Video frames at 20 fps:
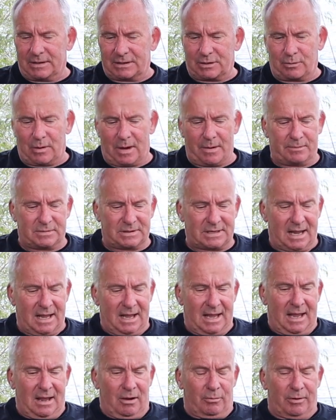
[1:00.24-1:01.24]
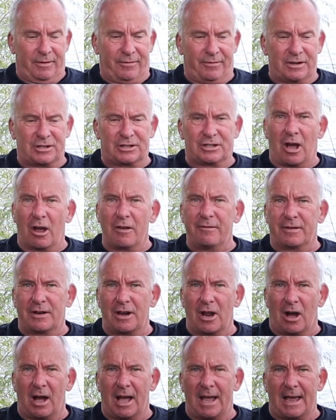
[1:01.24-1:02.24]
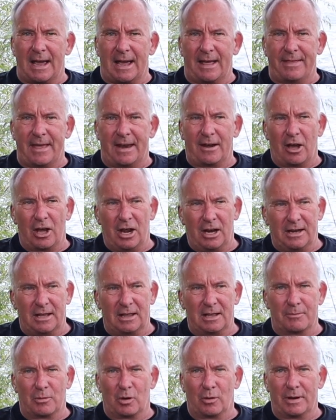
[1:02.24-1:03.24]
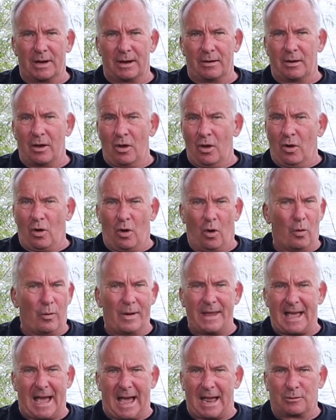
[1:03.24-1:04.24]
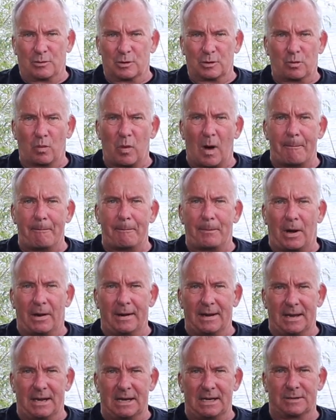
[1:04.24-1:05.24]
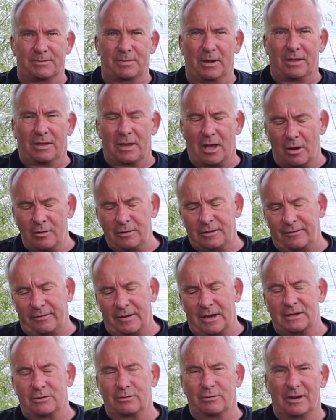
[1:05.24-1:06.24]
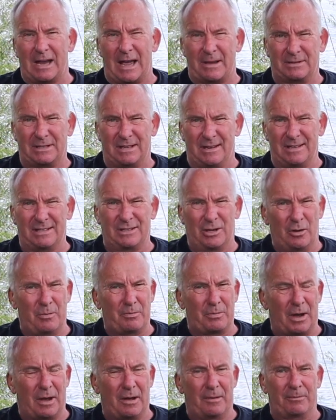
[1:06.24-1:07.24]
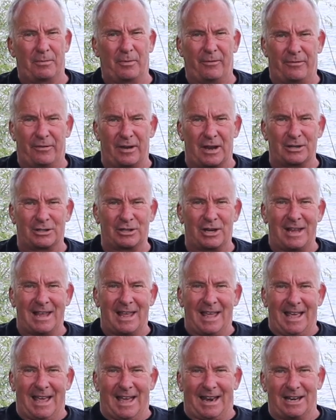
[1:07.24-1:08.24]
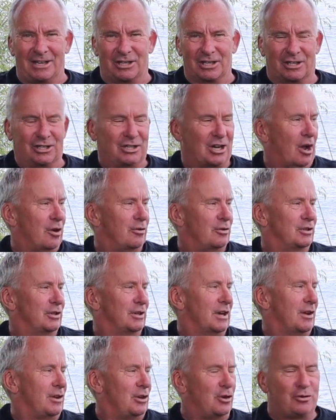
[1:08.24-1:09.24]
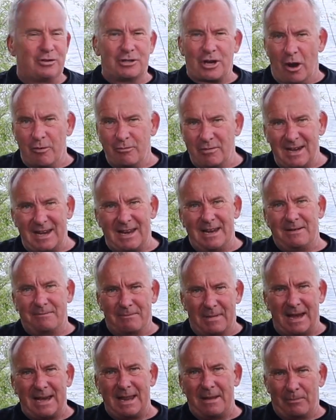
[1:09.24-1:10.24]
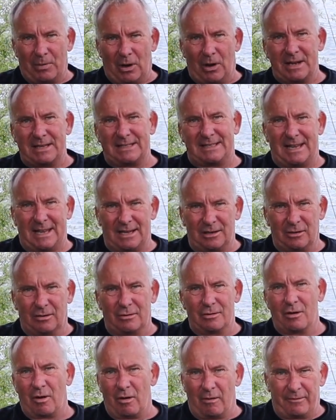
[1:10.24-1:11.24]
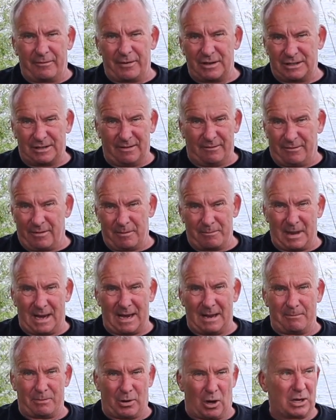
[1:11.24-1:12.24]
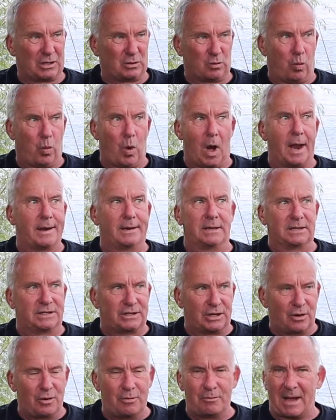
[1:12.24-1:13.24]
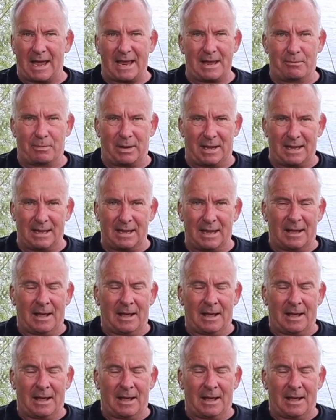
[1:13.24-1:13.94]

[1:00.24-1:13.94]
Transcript: of swims. We fished overnight, and then early in the morning all we had was 1 bite each, but those fish were absolutely superb fish. And it just shows, you don't need many bites here. You're not fishing for many bites, 1, 2 maybe,